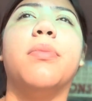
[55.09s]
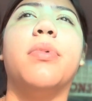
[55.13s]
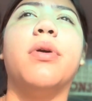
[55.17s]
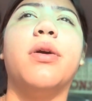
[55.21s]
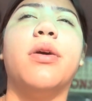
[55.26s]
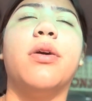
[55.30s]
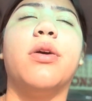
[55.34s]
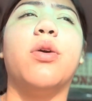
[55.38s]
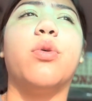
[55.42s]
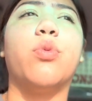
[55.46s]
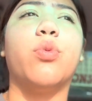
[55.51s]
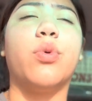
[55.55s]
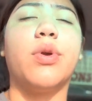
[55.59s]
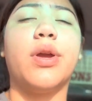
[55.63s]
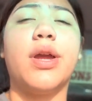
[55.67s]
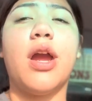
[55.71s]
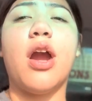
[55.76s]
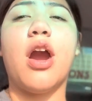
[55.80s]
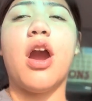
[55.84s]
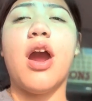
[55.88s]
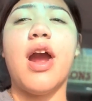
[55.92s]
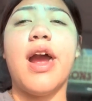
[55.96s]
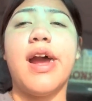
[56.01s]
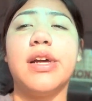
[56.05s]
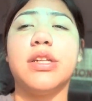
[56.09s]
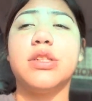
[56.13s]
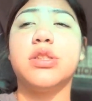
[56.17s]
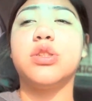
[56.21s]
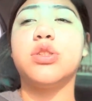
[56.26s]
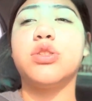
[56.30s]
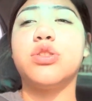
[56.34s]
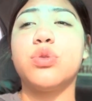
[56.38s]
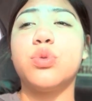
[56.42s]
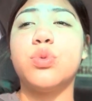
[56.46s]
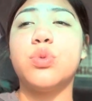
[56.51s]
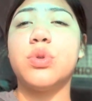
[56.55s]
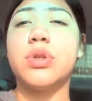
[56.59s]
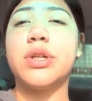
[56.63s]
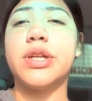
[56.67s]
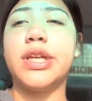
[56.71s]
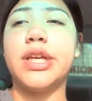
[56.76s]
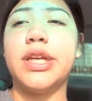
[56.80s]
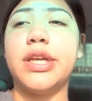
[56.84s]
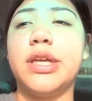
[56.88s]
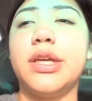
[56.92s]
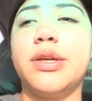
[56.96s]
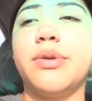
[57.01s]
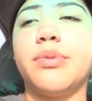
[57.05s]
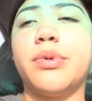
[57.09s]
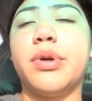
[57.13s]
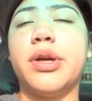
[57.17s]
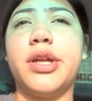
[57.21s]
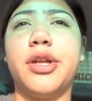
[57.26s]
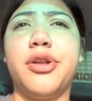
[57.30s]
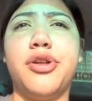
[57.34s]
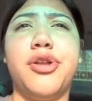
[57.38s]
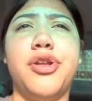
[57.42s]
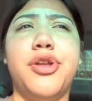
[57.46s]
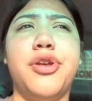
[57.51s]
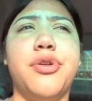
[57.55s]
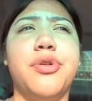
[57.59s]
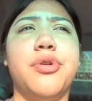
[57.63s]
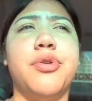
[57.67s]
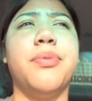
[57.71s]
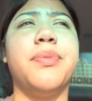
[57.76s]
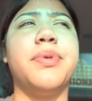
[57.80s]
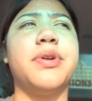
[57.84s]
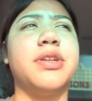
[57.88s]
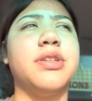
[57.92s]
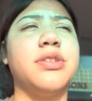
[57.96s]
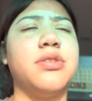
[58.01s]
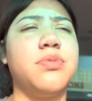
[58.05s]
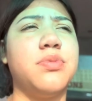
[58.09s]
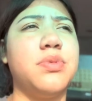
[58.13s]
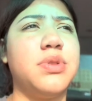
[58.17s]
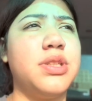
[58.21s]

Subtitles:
But we are at Sorgi right now because